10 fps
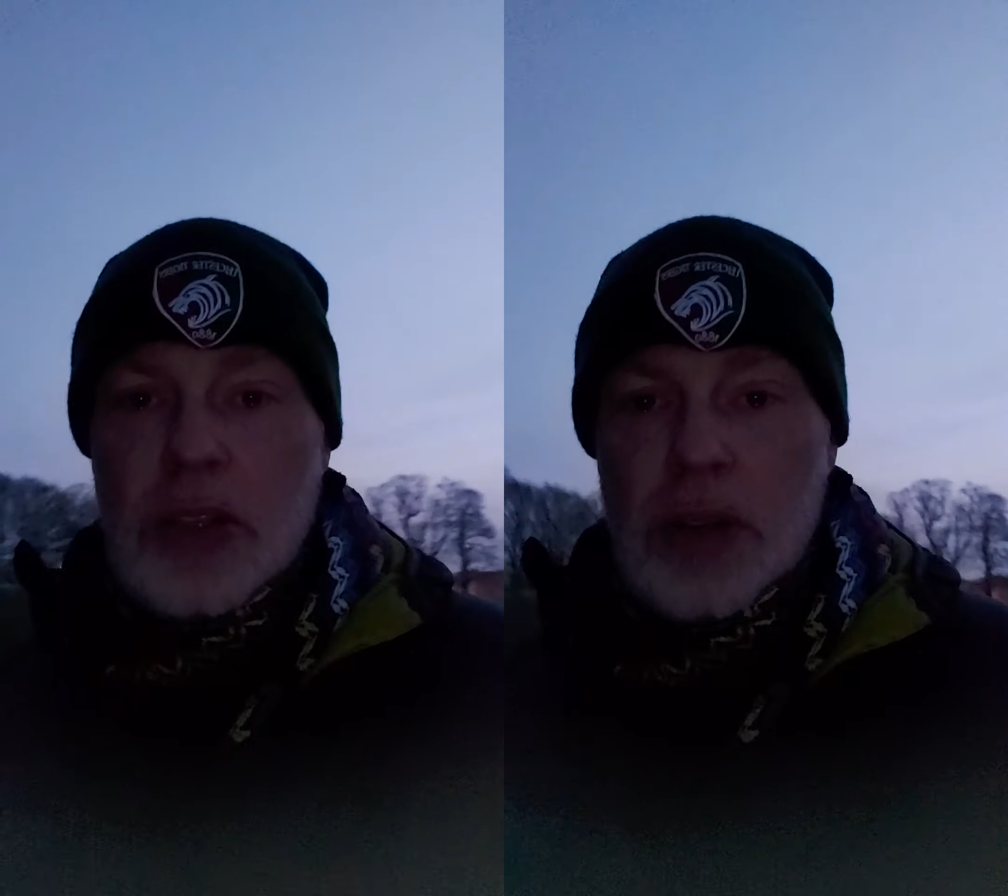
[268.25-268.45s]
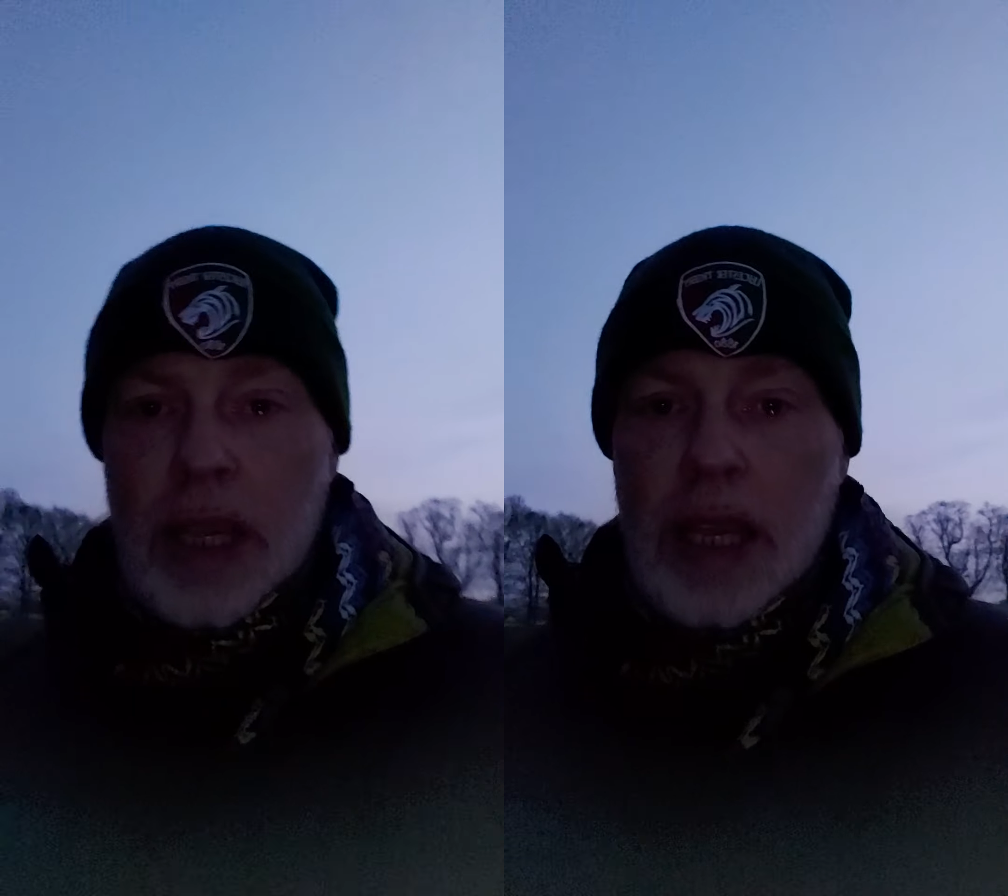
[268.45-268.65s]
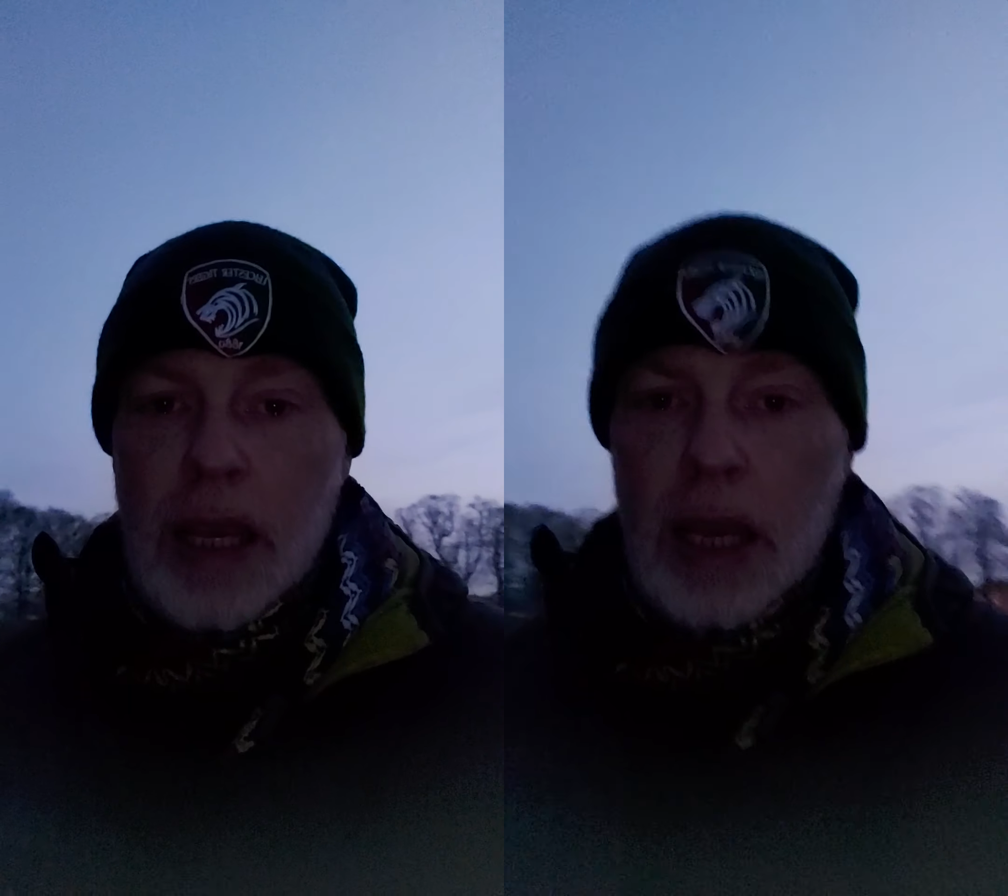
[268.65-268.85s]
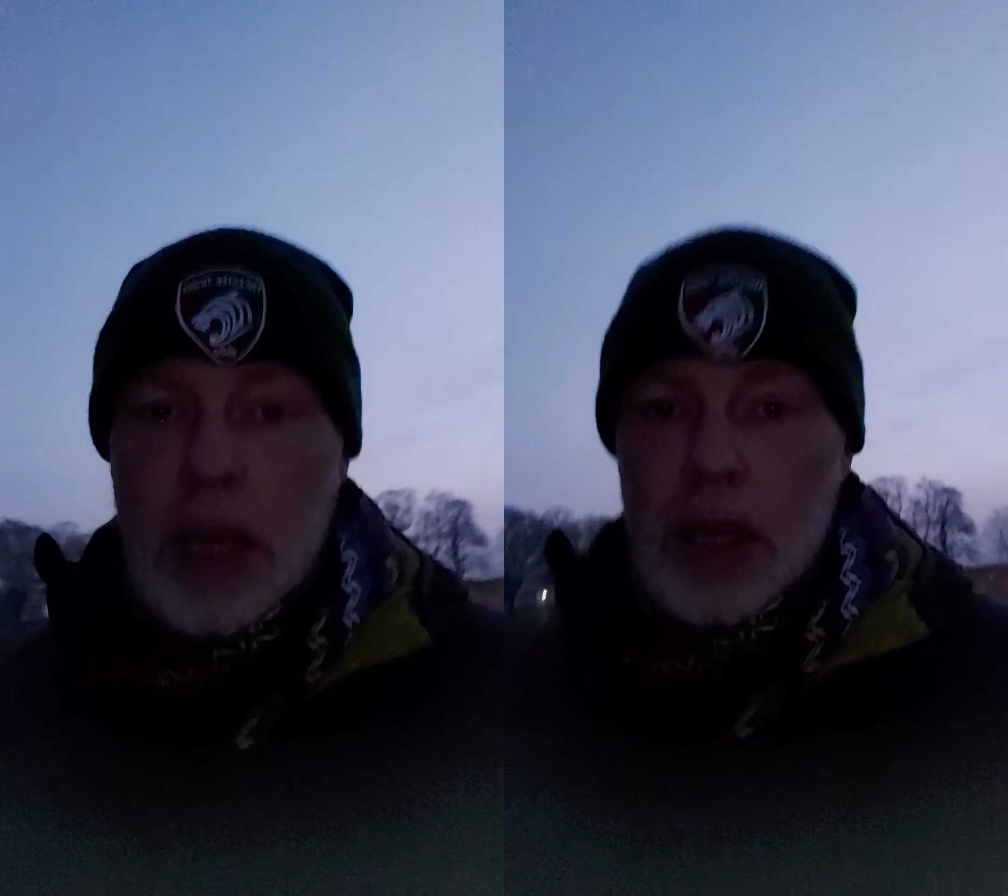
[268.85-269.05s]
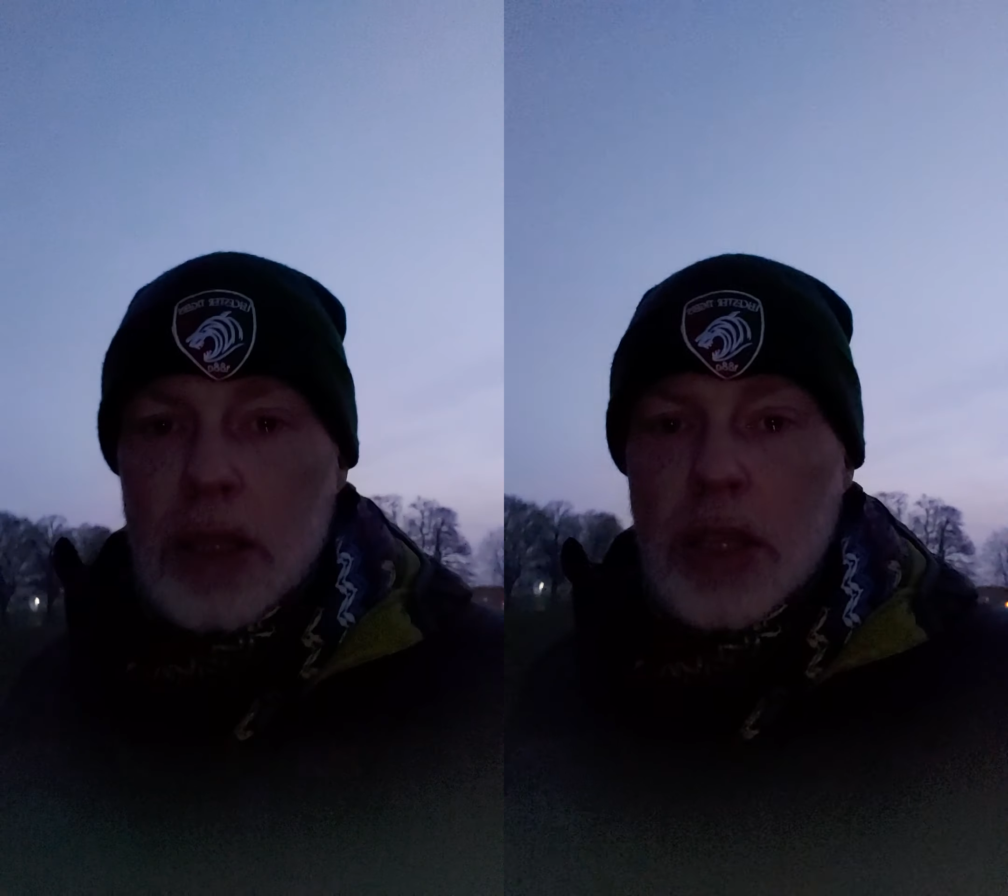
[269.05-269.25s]
tree,
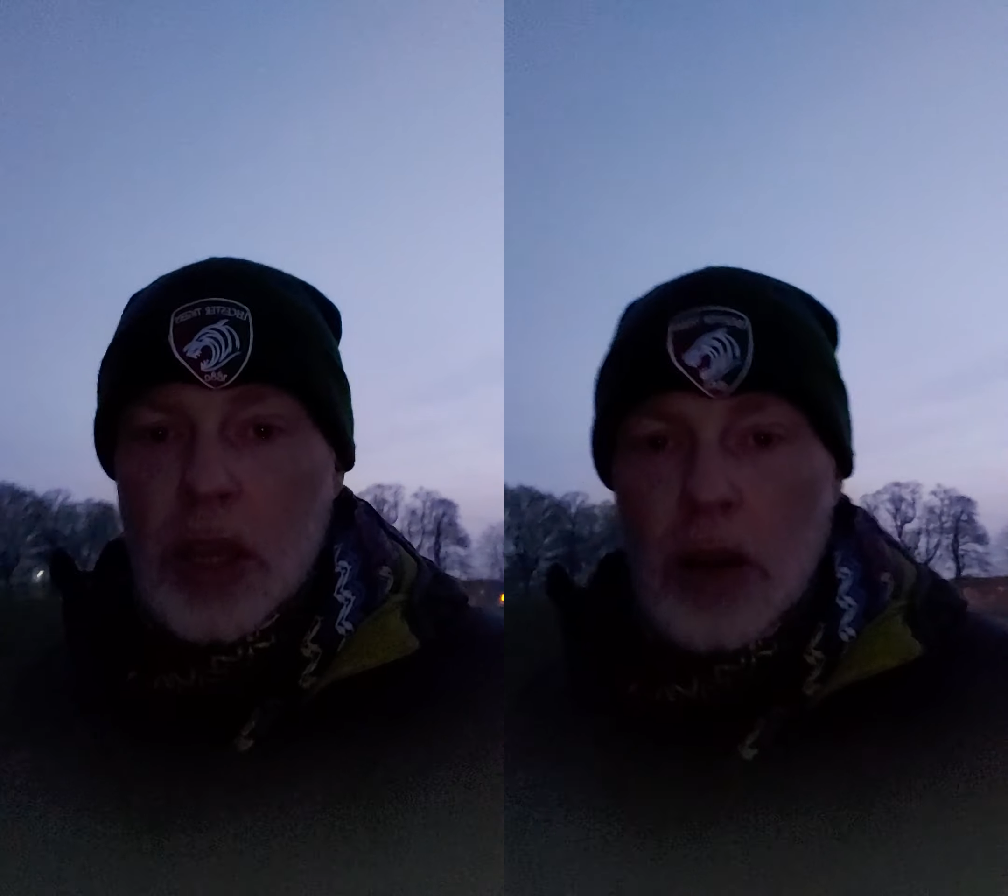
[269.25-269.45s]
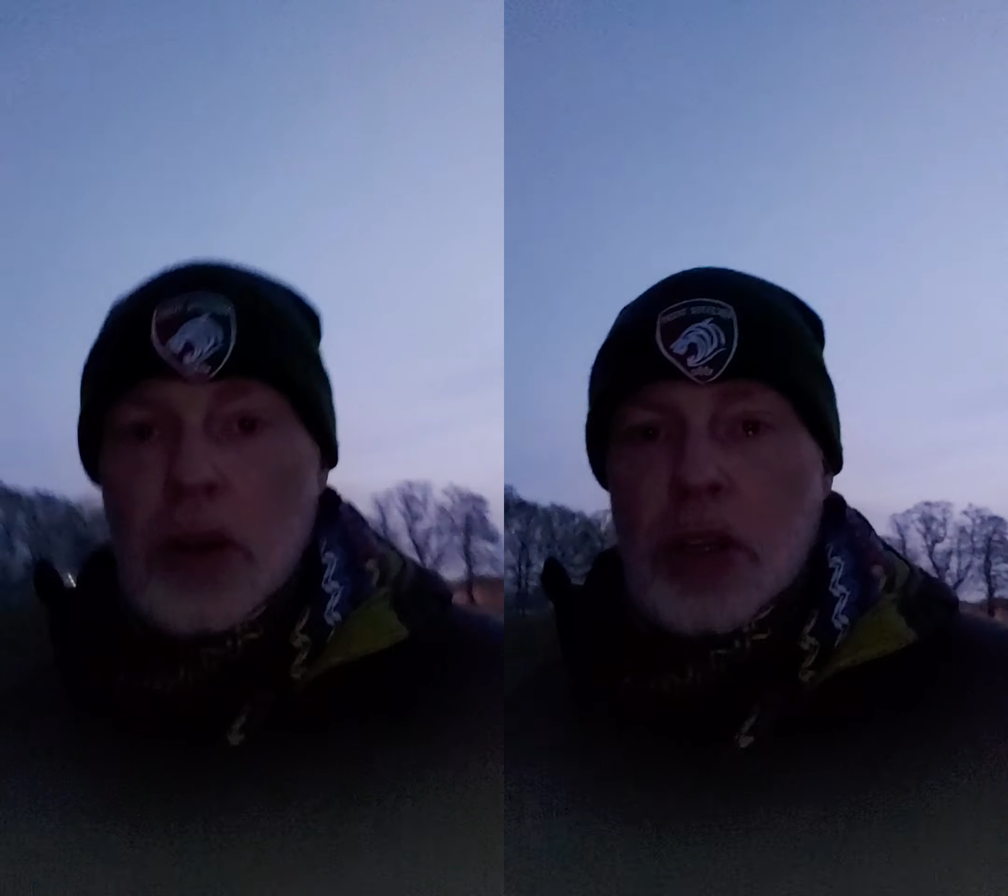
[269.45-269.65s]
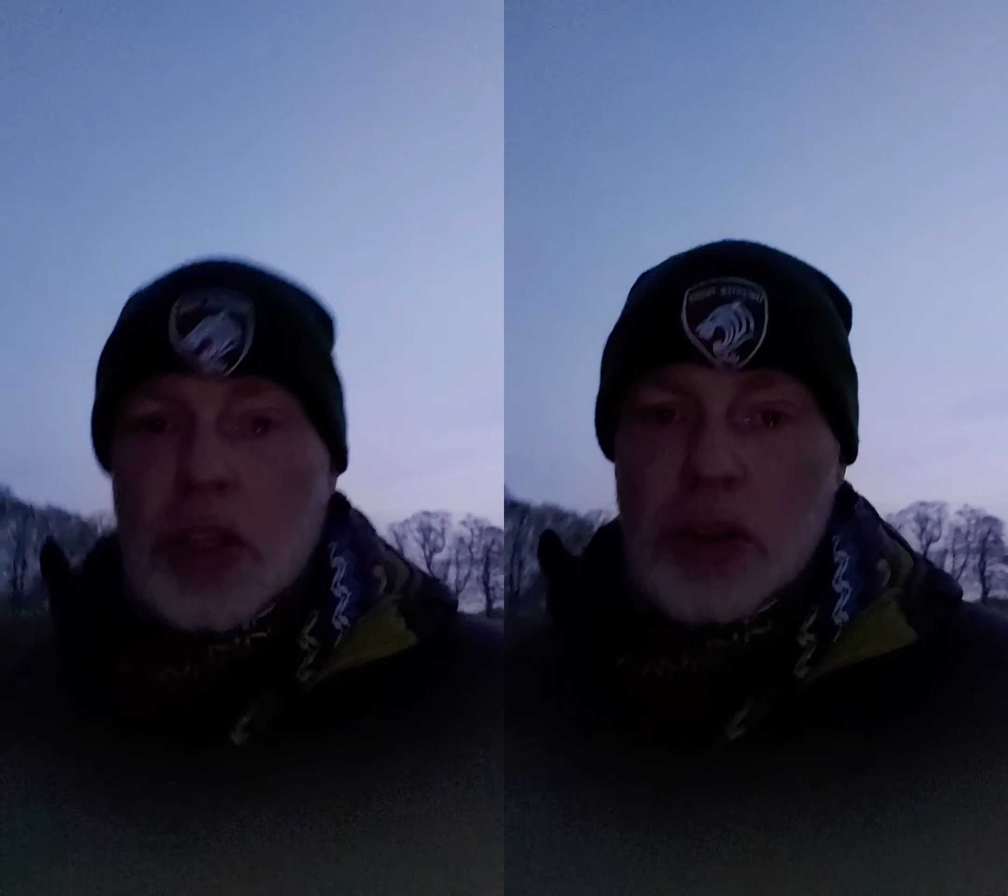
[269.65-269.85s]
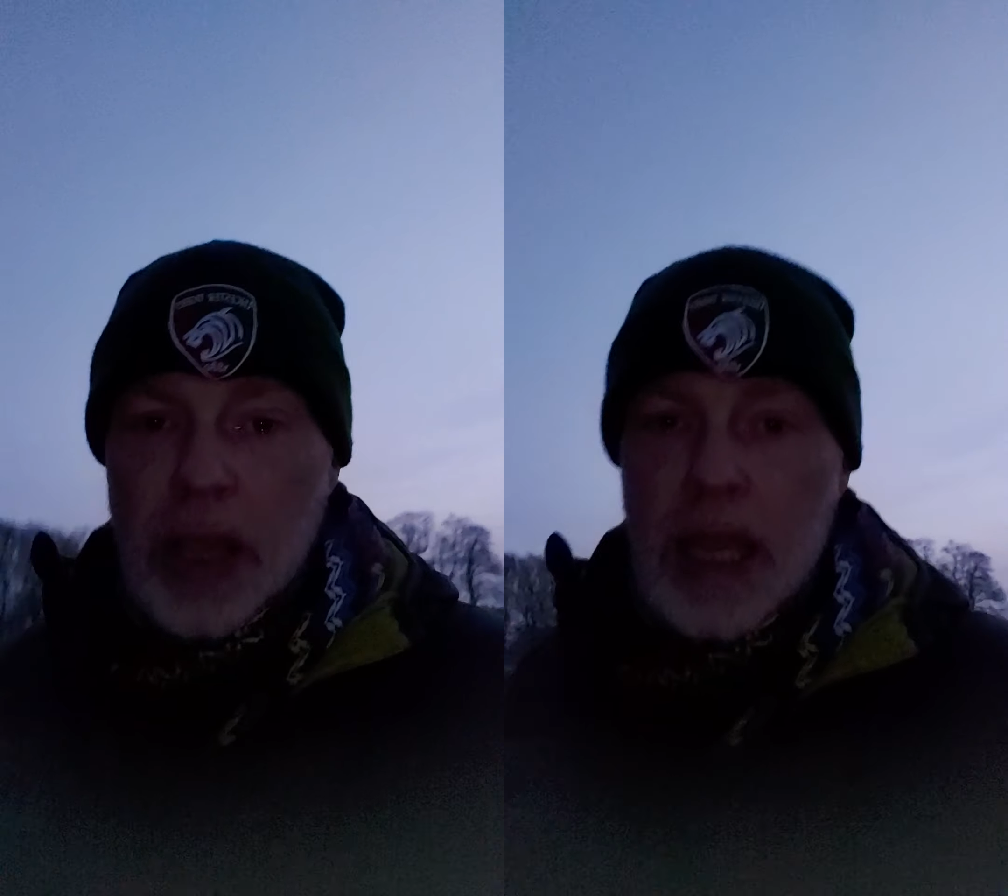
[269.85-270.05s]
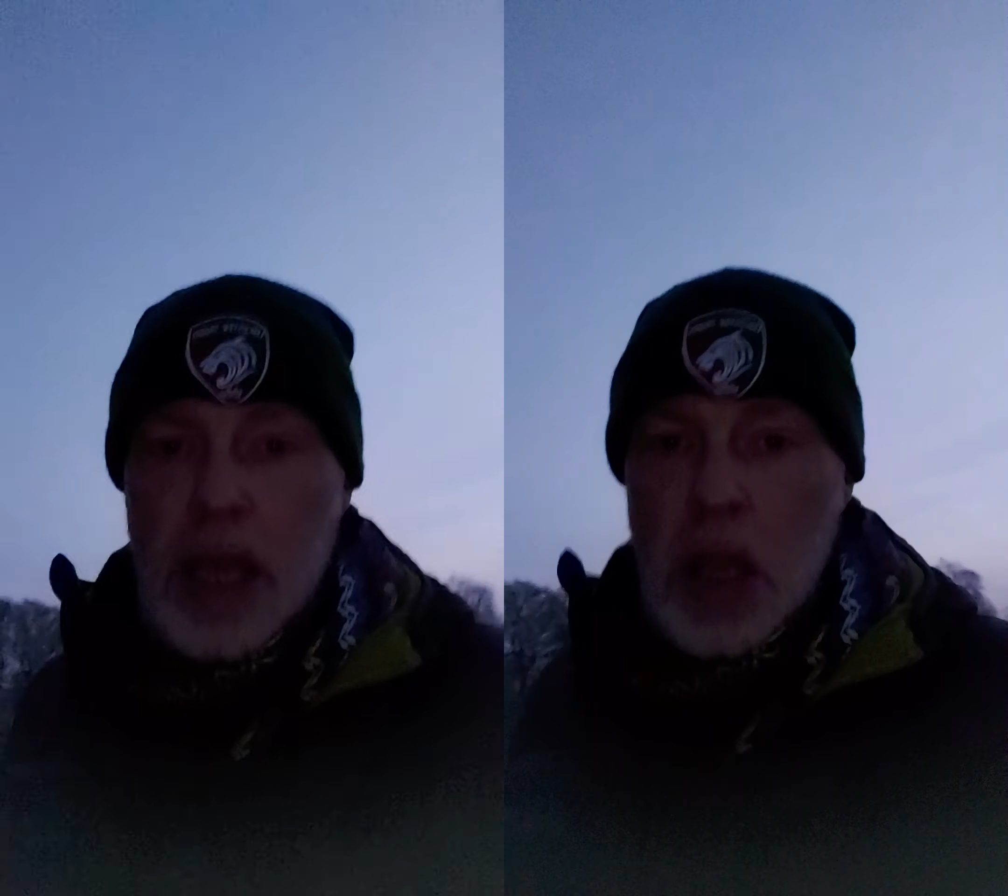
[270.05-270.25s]
the conker
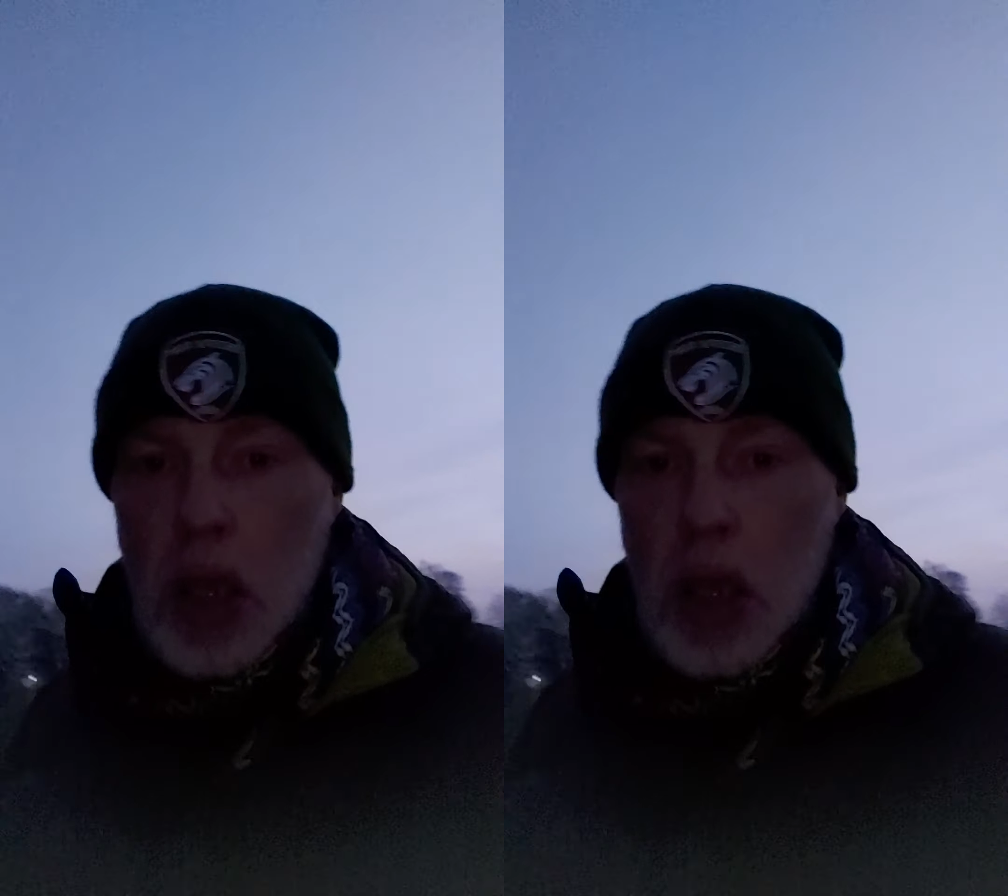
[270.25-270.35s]
tree